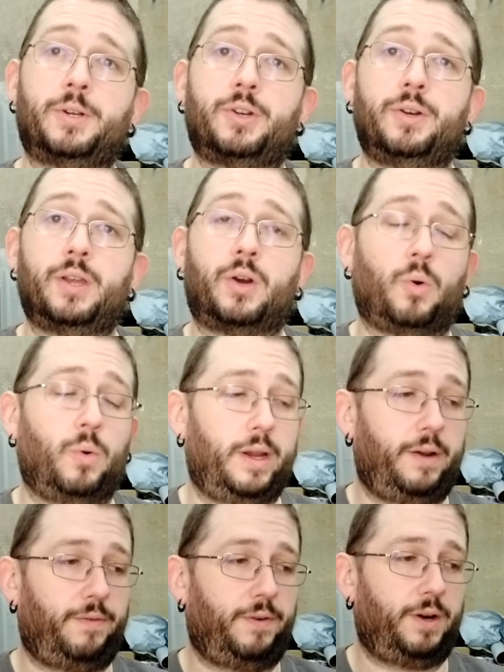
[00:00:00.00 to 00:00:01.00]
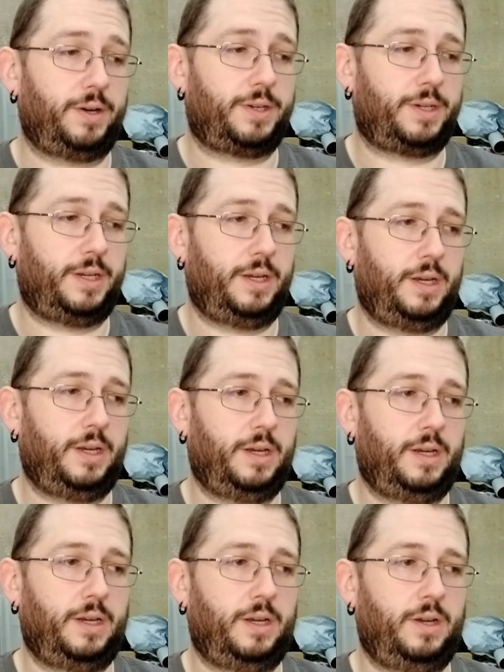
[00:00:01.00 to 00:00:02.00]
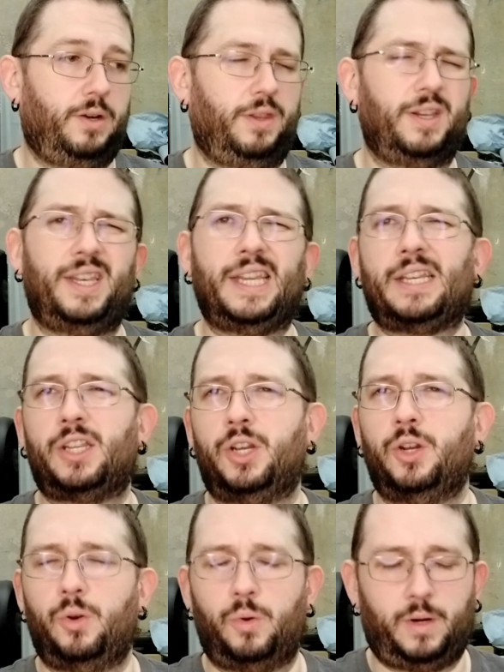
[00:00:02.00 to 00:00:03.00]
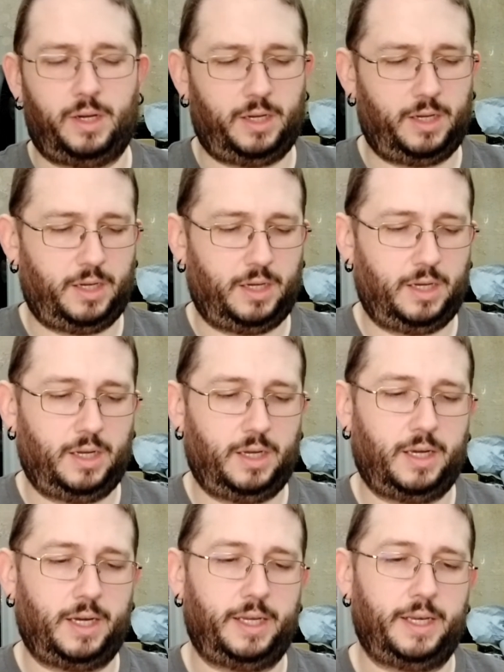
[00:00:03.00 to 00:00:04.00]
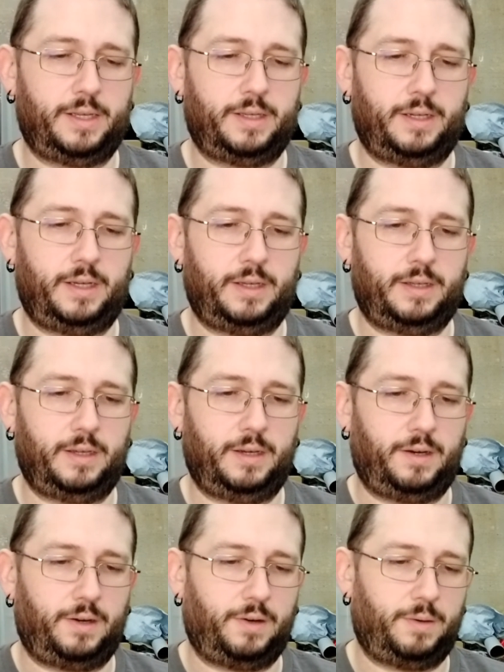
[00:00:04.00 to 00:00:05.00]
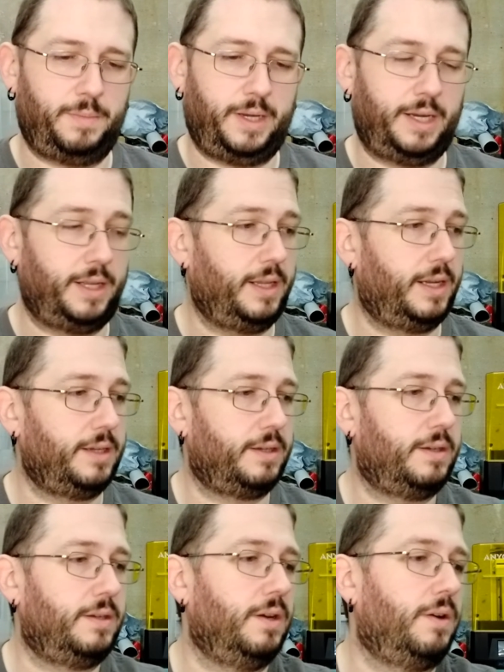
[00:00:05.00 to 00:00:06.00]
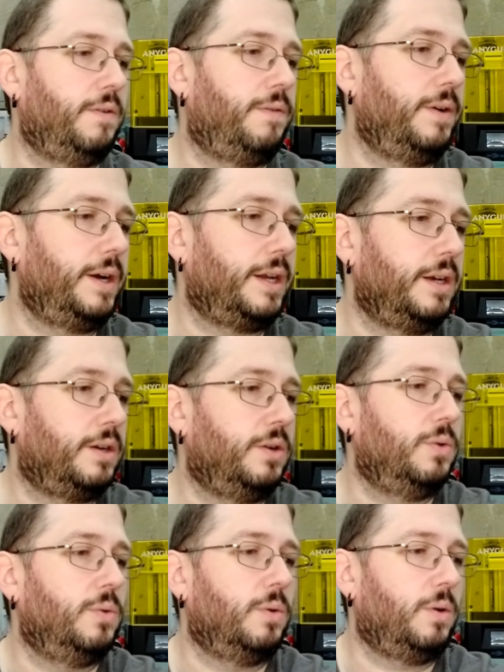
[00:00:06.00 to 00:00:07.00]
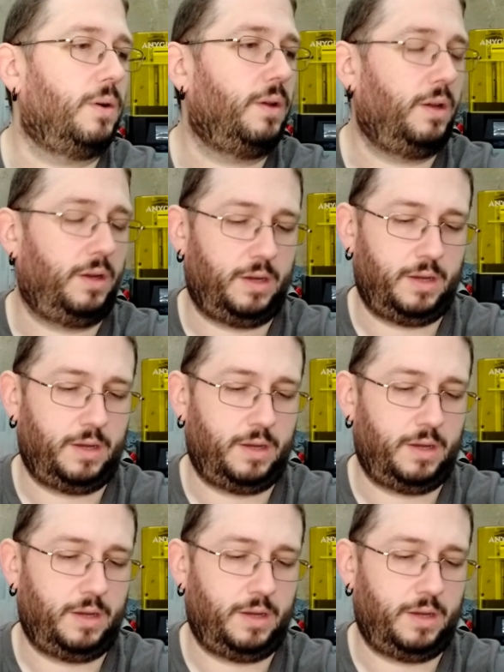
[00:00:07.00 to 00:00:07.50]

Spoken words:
I'm gonna show you the coin first. Or the D2, I guess it is. Oh man, that is so freaking cool.